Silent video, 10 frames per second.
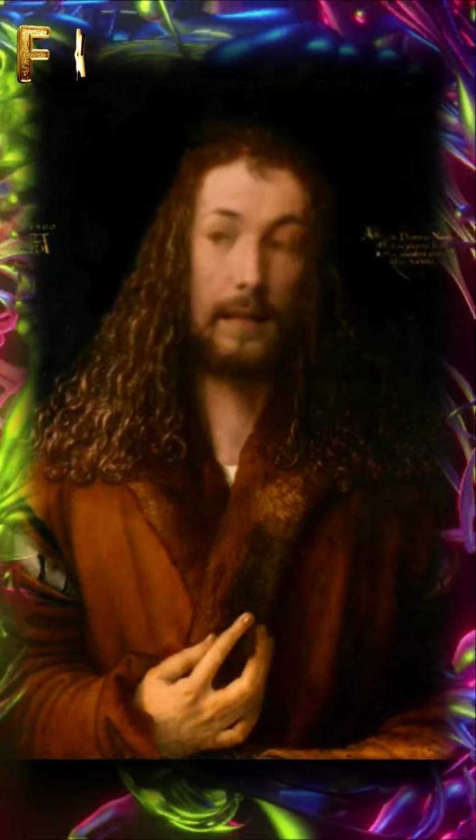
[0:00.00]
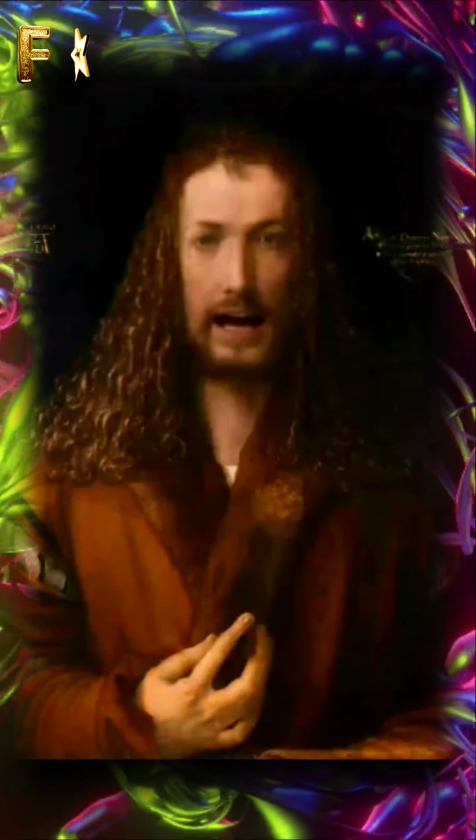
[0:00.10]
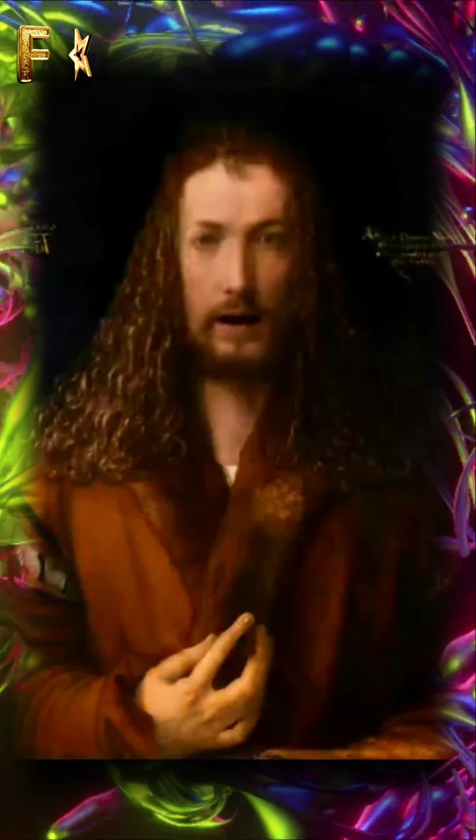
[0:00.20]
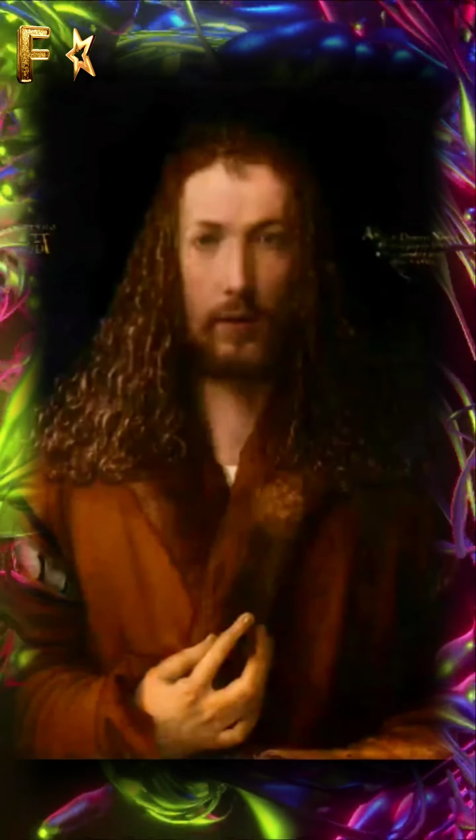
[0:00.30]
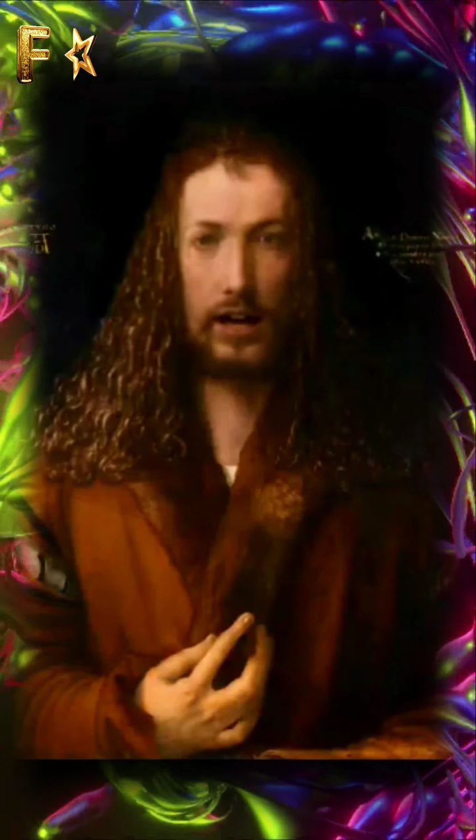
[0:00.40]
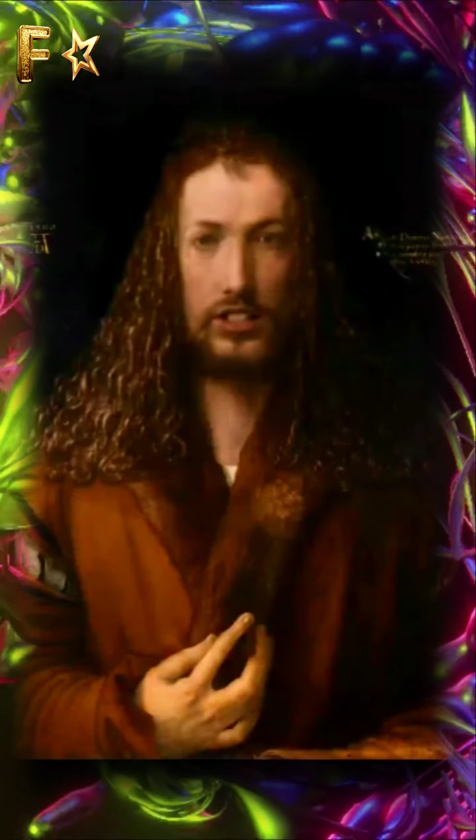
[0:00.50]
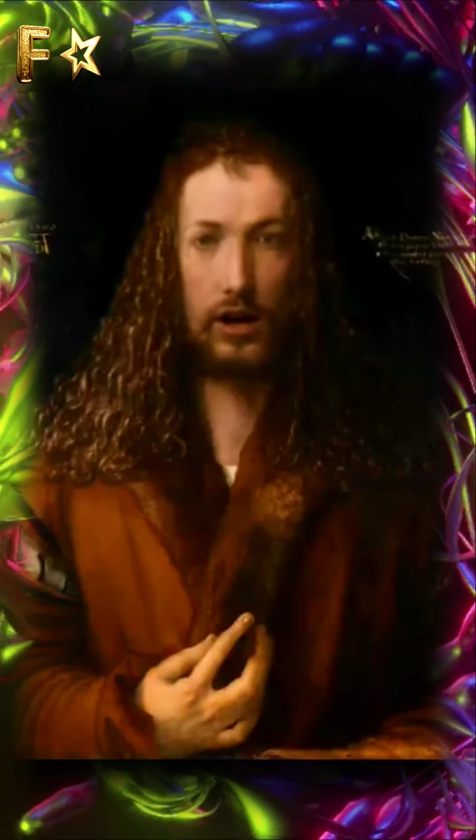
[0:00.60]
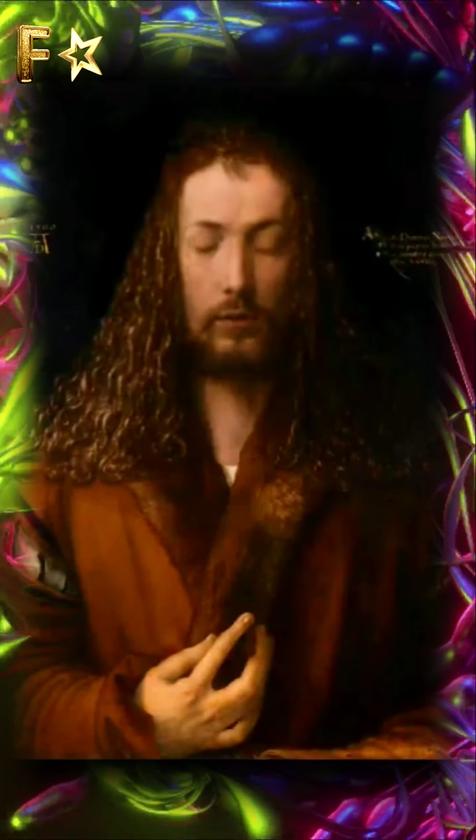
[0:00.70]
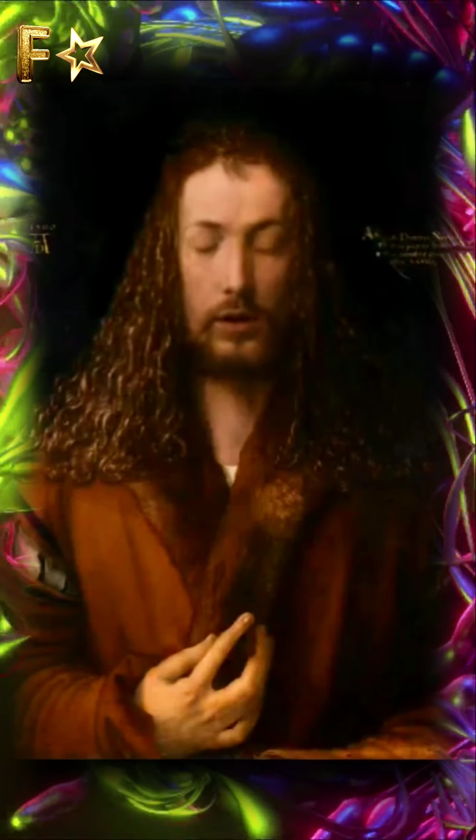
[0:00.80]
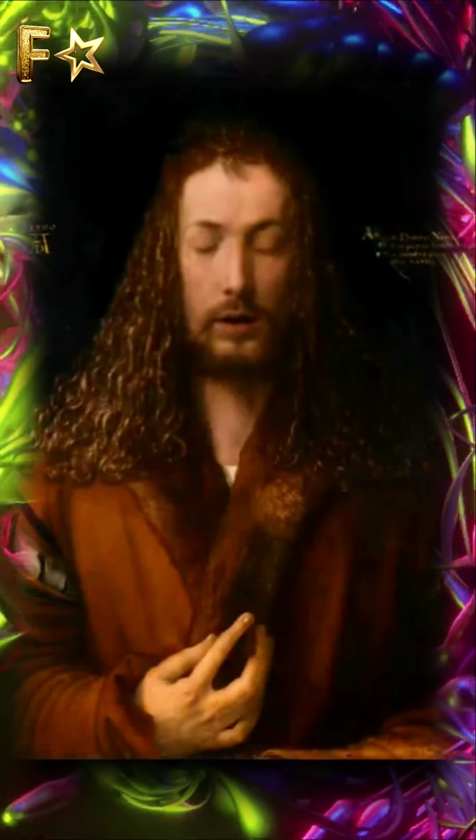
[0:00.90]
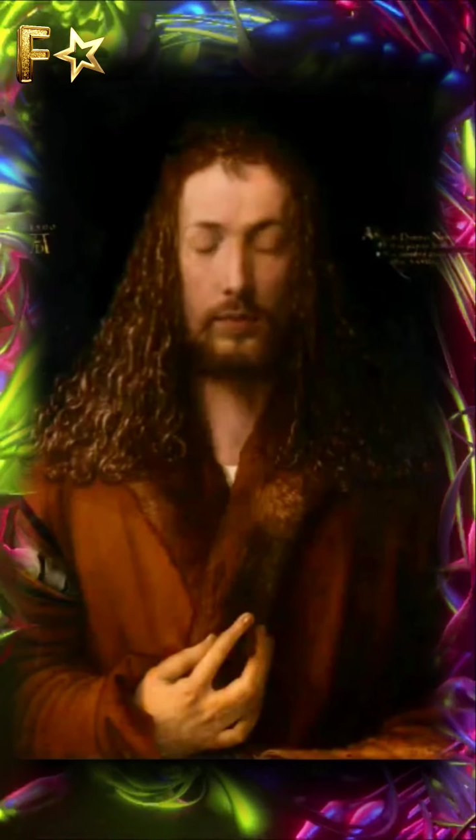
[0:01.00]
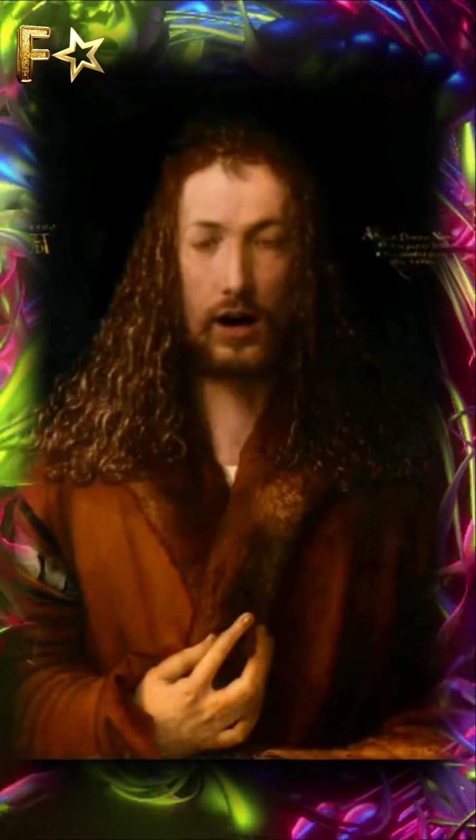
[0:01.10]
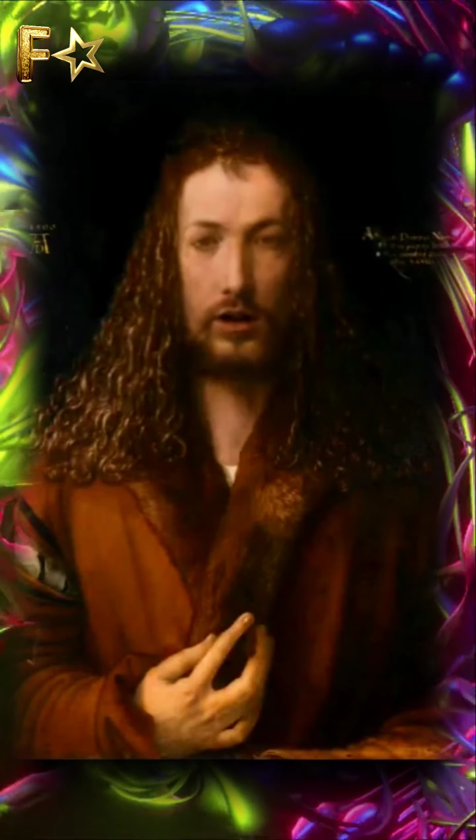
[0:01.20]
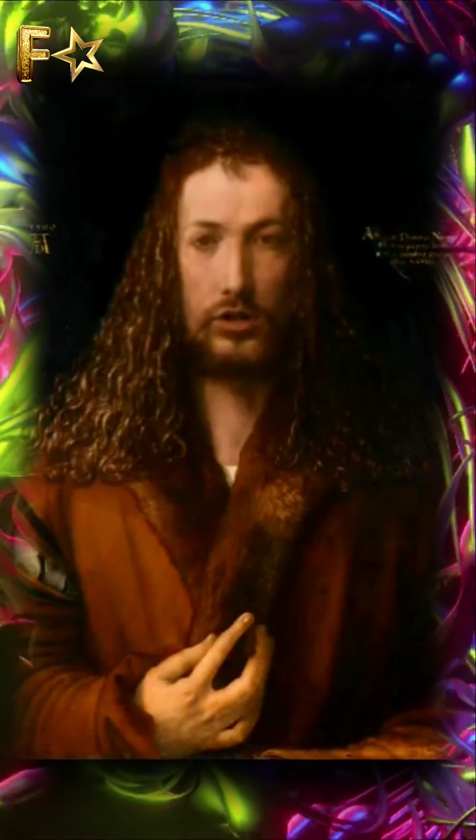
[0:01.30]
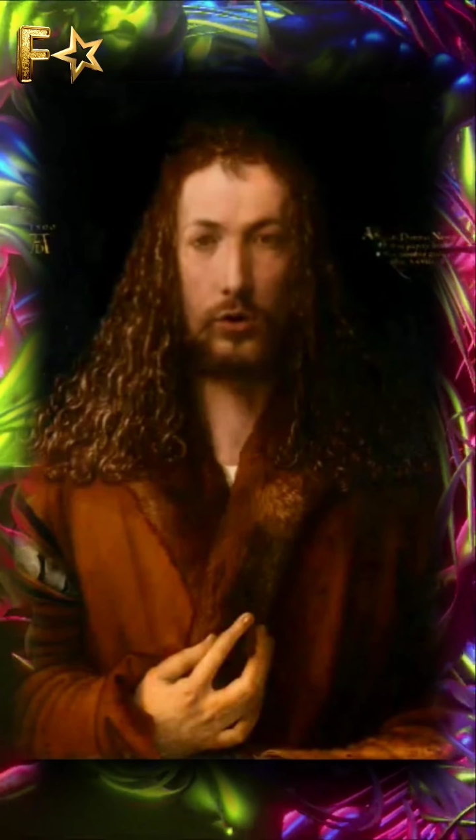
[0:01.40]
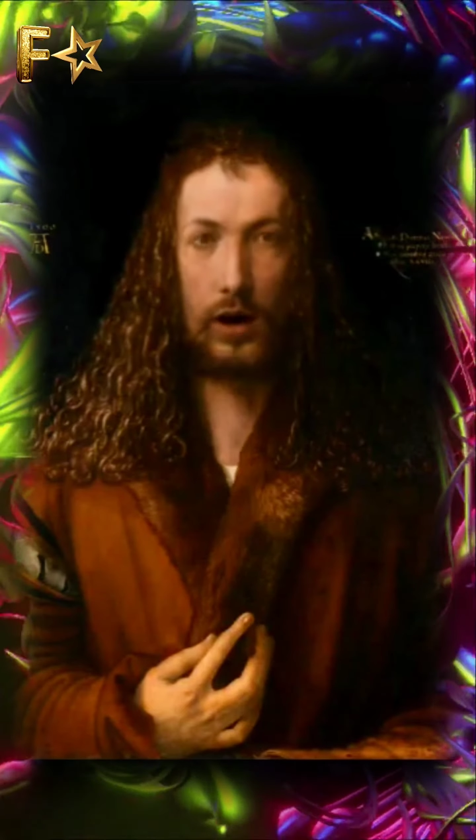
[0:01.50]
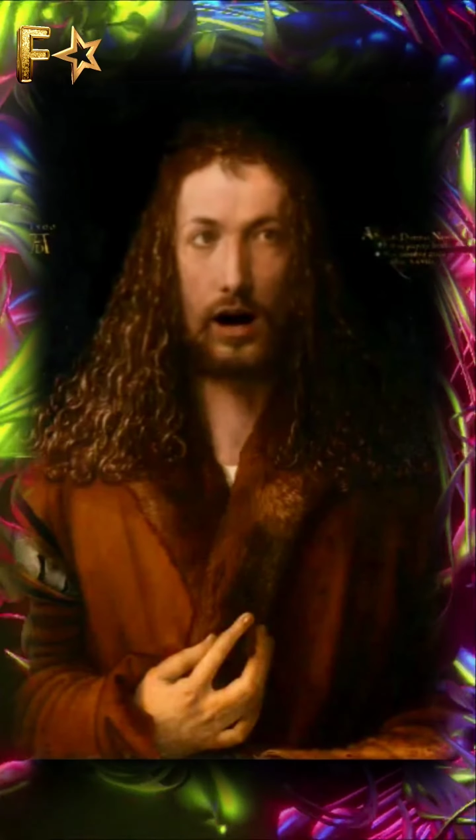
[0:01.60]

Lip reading: painted myself with imperishable